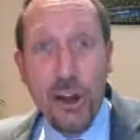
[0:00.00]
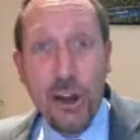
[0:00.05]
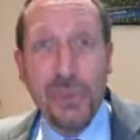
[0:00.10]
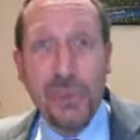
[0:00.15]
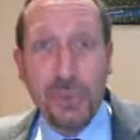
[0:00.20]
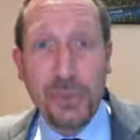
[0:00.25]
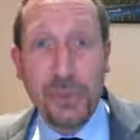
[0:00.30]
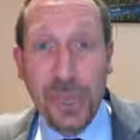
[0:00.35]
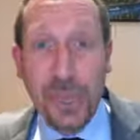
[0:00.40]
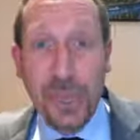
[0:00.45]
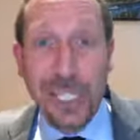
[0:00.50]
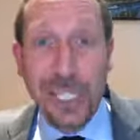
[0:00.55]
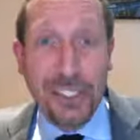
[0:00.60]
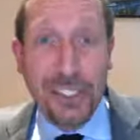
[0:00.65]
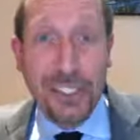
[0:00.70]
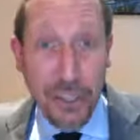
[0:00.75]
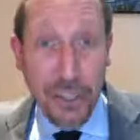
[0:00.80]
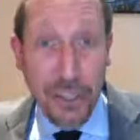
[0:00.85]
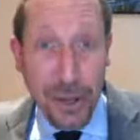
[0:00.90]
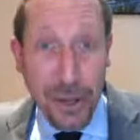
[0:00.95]
who is
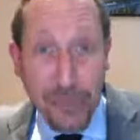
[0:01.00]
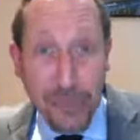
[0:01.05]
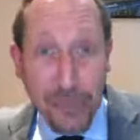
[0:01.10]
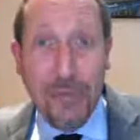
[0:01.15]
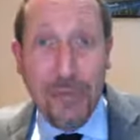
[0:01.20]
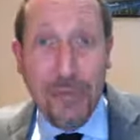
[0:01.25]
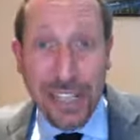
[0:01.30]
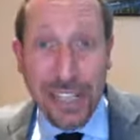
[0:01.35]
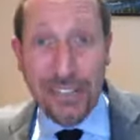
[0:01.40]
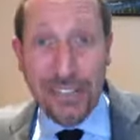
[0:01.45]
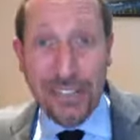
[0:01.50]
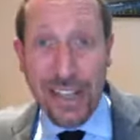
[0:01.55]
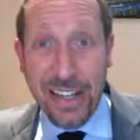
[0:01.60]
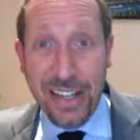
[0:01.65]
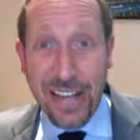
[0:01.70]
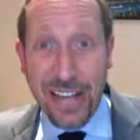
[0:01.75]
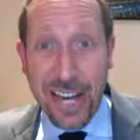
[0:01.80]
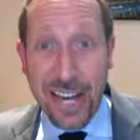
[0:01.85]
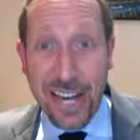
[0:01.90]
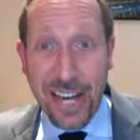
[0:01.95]
willing to invest
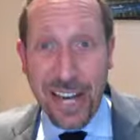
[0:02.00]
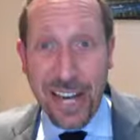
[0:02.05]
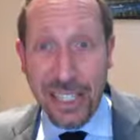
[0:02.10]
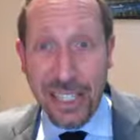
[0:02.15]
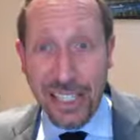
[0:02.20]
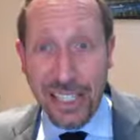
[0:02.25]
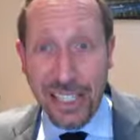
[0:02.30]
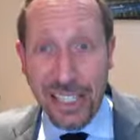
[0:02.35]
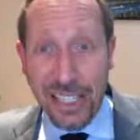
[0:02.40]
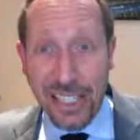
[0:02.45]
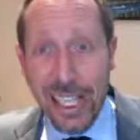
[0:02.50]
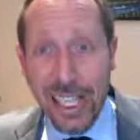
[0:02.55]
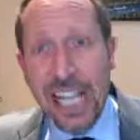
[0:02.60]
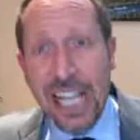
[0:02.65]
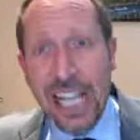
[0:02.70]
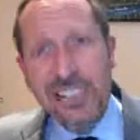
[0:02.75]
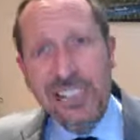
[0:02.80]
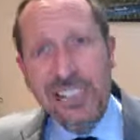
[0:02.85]
in that idea.